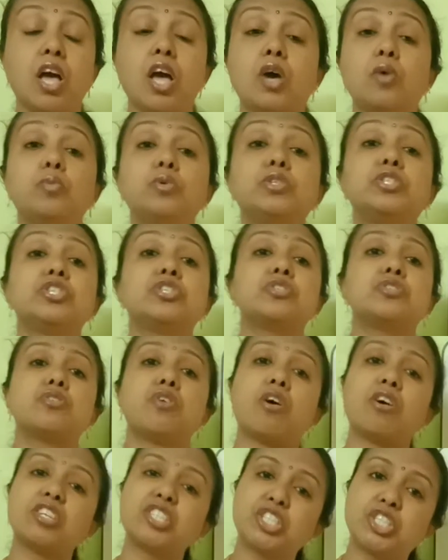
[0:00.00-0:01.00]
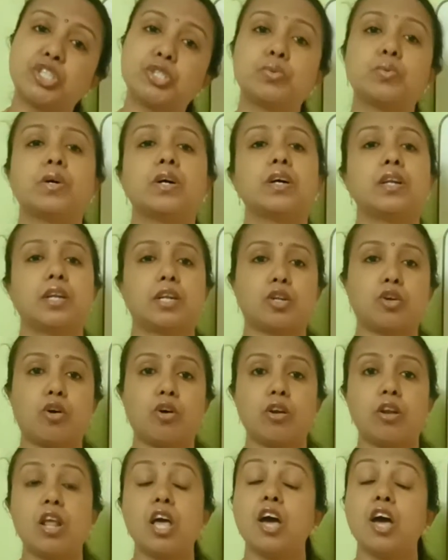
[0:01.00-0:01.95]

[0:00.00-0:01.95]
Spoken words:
which is not sure at all.